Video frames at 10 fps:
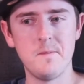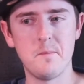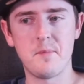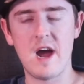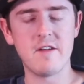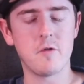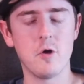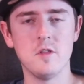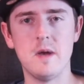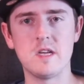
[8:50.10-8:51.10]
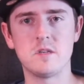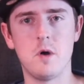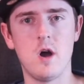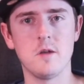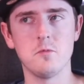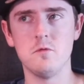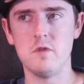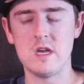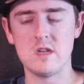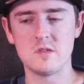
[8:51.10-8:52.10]
by far the best Bond
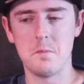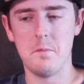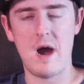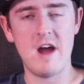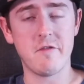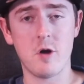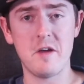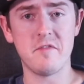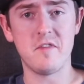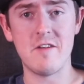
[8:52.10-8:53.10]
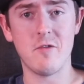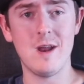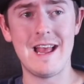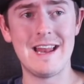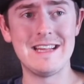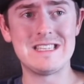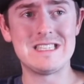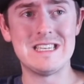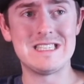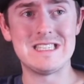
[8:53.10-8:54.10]
movie. It is by far my favorite, and it's